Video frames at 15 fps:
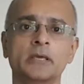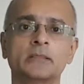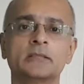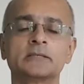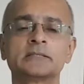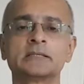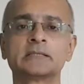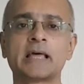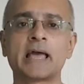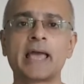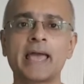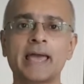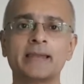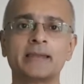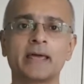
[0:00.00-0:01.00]
This is the
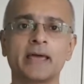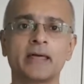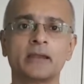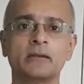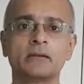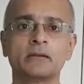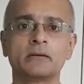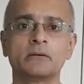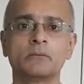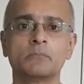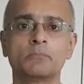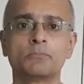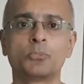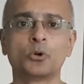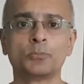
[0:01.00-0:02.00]
hand head
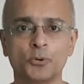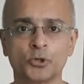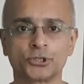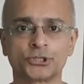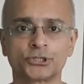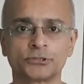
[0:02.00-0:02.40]
pull push.